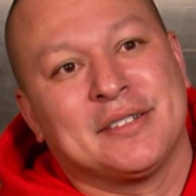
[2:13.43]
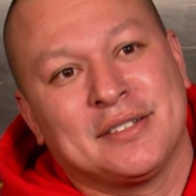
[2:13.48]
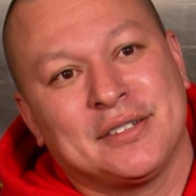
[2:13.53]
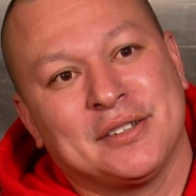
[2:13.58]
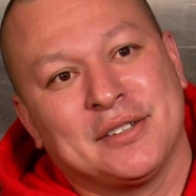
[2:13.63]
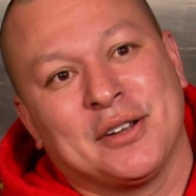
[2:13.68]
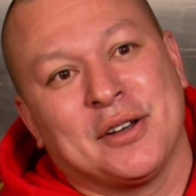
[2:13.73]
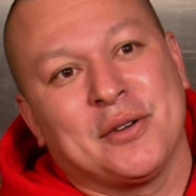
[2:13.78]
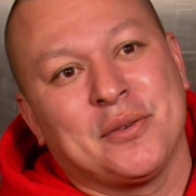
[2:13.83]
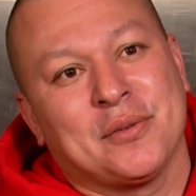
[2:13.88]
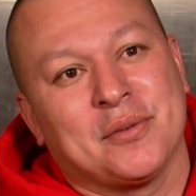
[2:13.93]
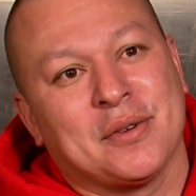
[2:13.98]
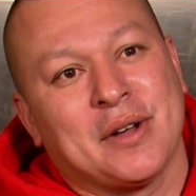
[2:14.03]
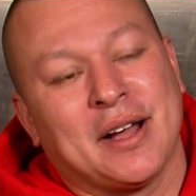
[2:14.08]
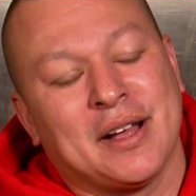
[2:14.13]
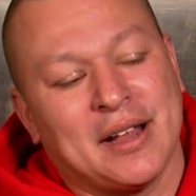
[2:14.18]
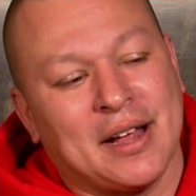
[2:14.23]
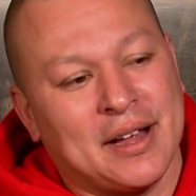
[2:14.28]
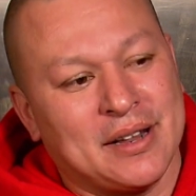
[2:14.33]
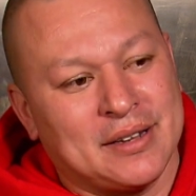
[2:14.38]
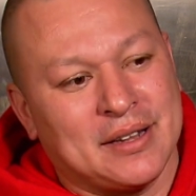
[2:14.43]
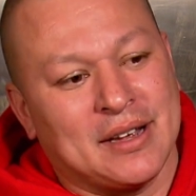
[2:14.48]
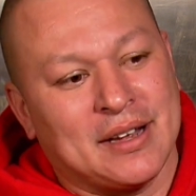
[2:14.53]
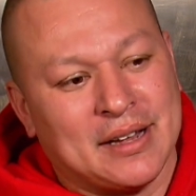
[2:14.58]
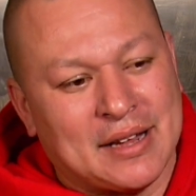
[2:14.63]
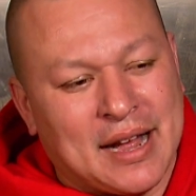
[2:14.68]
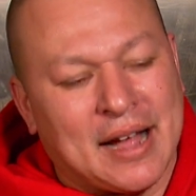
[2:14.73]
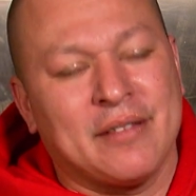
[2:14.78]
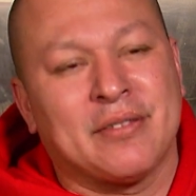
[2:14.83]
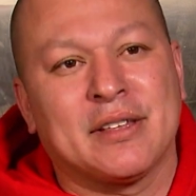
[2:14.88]
You know, I I,
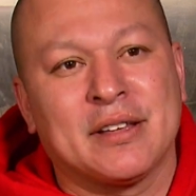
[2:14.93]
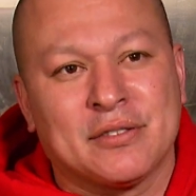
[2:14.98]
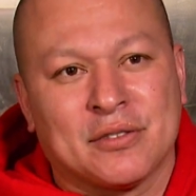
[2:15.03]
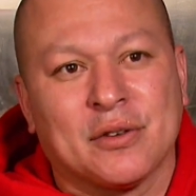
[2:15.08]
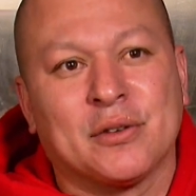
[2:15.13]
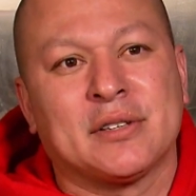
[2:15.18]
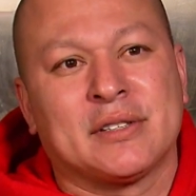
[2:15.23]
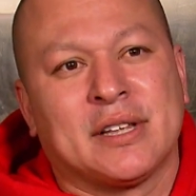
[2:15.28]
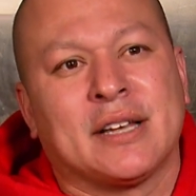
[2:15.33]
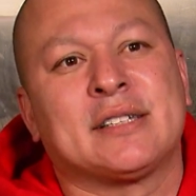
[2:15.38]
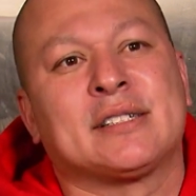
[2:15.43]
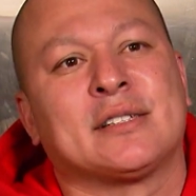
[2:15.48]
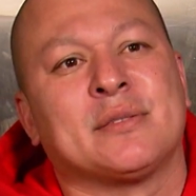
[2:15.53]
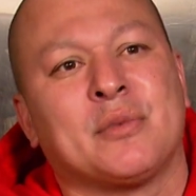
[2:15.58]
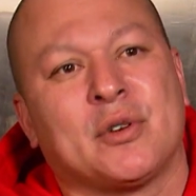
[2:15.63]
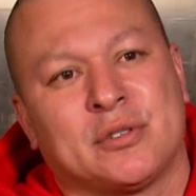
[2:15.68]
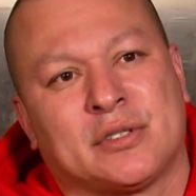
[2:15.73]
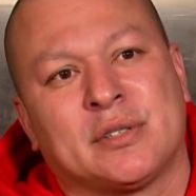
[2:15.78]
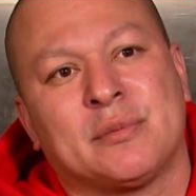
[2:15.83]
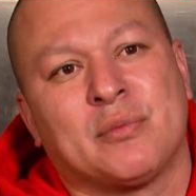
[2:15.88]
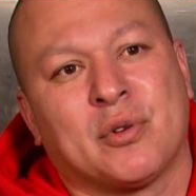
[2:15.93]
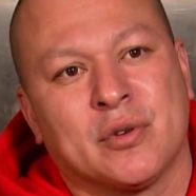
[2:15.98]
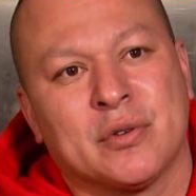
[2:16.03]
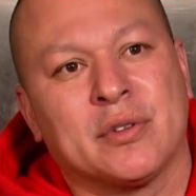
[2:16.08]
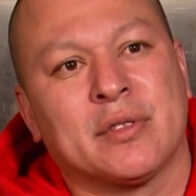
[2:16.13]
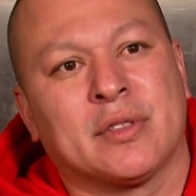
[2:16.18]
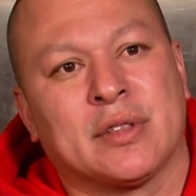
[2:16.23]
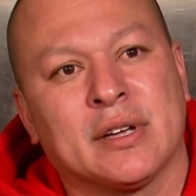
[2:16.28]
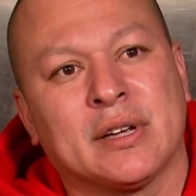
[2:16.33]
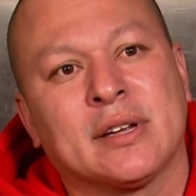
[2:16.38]
I think that's the most
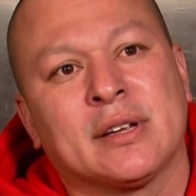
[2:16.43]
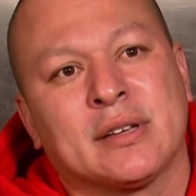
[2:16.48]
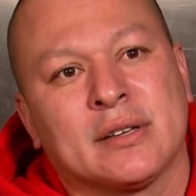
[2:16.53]
important thing.